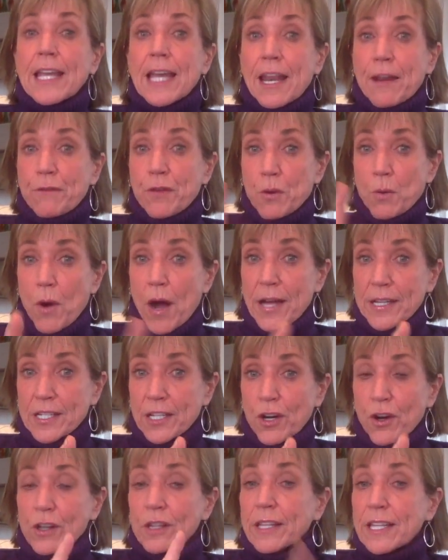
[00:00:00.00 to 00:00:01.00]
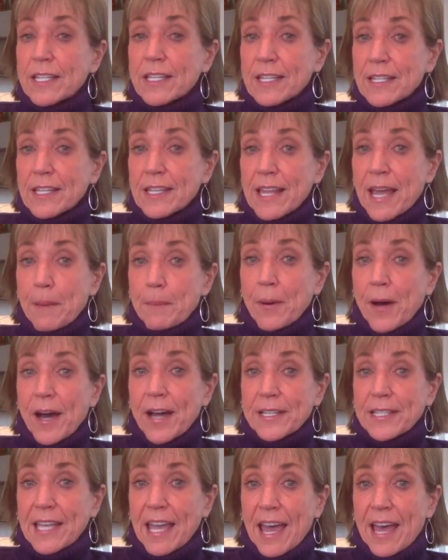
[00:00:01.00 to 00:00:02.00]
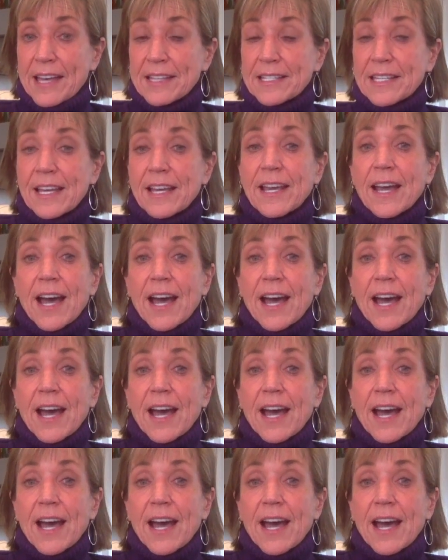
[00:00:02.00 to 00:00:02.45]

And if you watch or listen to that podcast,